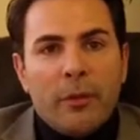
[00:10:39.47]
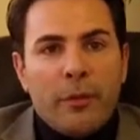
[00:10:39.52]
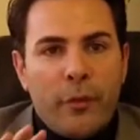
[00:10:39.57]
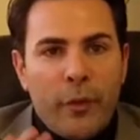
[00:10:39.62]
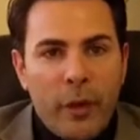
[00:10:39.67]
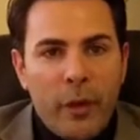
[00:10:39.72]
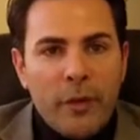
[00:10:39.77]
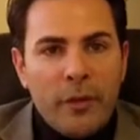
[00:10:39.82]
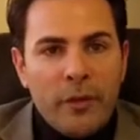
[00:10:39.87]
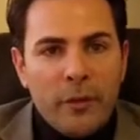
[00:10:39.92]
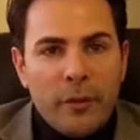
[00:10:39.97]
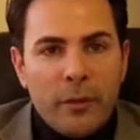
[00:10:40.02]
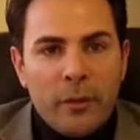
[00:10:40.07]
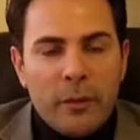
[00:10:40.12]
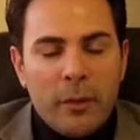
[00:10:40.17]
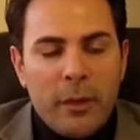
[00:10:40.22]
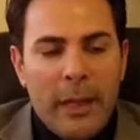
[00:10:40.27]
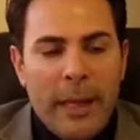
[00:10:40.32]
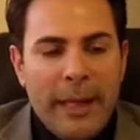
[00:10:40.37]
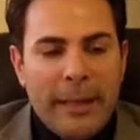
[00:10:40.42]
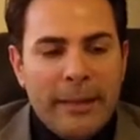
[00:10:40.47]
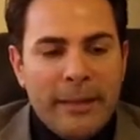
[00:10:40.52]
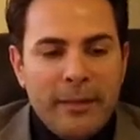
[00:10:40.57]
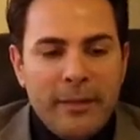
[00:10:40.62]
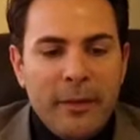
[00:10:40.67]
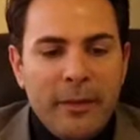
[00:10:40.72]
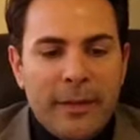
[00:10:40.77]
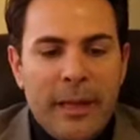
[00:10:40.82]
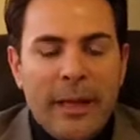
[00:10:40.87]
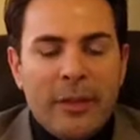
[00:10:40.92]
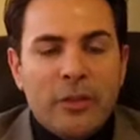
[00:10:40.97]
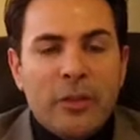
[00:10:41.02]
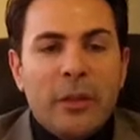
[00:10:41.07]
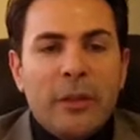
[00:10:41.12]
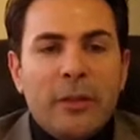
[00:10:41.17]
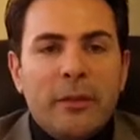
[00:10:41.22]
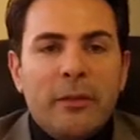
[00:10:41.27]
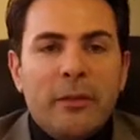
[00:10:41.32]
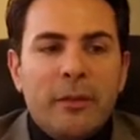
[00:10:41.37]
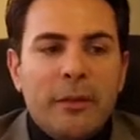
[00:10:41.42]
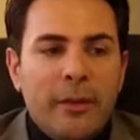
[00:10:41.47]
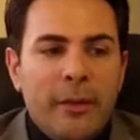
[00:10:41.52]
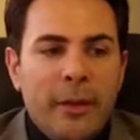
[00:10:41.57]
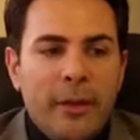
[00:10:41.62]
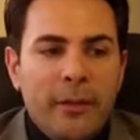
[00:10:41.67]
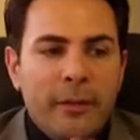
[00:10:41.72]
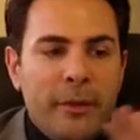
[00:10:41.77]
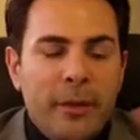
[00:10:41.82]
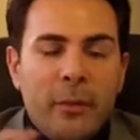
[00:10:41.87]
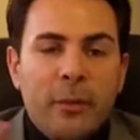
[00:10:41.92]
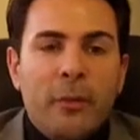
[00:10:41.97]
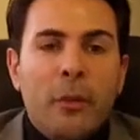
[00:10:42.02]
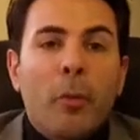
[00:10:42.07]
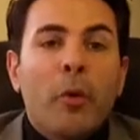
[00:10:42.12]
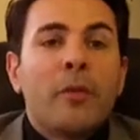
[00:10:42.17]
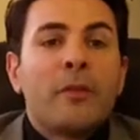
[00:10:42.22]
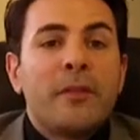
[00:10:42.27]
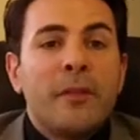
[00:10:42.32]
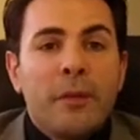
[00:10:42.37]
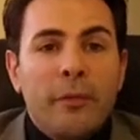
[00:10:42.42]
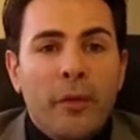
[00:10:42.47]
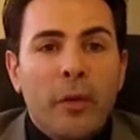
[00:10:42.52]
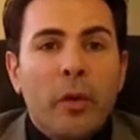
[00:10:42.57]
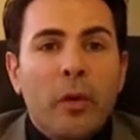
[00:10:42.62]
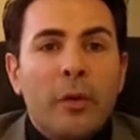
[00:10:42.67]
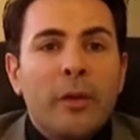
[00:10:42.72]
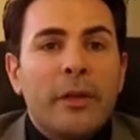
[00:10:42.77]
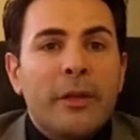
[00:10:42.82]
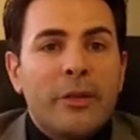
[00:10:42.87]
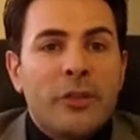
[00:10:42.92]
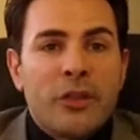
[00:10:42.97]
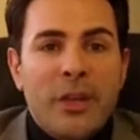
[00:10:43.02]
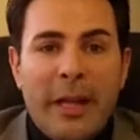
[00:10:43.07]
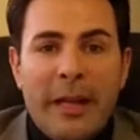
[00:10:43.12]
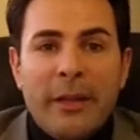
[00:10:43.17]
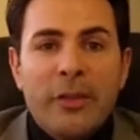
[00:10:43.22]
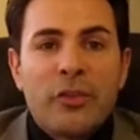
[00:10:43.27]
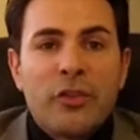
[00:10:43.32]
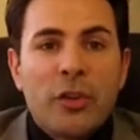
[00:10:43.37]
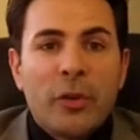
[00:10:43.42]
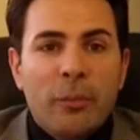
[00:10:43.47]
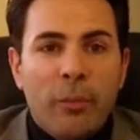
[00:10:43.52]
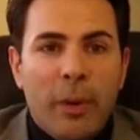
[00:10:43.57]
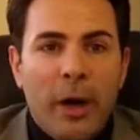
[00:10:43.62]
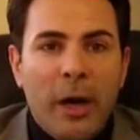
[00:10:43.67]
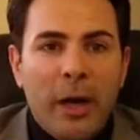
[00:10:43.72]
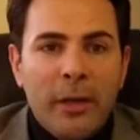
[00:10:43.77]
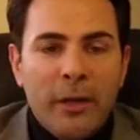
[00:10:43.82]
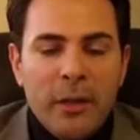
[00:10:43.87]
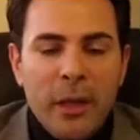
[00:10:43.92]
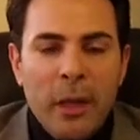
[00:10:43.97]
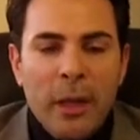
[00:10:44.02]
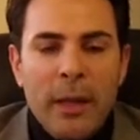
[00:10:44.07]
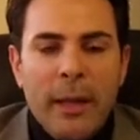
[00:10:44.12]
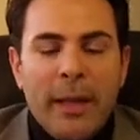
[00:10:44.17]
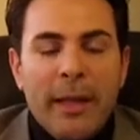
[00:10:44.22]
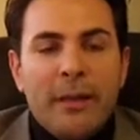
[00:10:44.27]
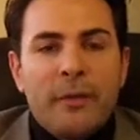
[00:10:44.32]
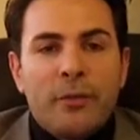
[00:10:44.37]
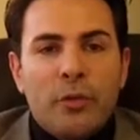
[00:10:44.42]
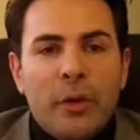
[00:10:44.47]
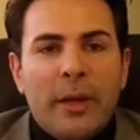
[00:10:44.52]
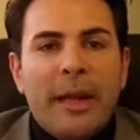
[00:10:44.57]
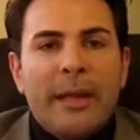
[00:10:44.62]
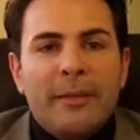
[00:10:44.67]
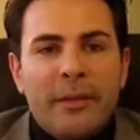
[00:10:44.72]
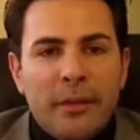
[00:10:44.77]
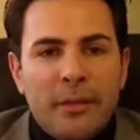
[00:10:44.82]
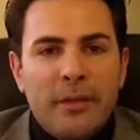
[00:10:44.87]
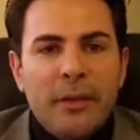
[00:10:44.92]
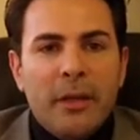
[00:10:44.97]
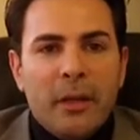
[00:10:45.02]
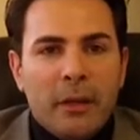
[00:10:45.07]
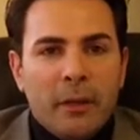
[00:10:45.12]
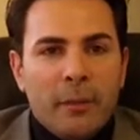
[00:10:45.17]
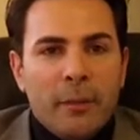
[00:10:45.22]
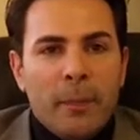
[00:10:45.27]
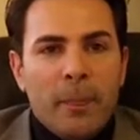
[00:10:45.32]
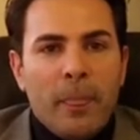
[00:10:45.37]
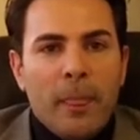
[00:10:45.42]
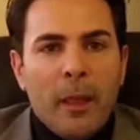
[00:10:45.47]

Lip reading: First, and this is actually the most difficult and challenging part, is to get the deal.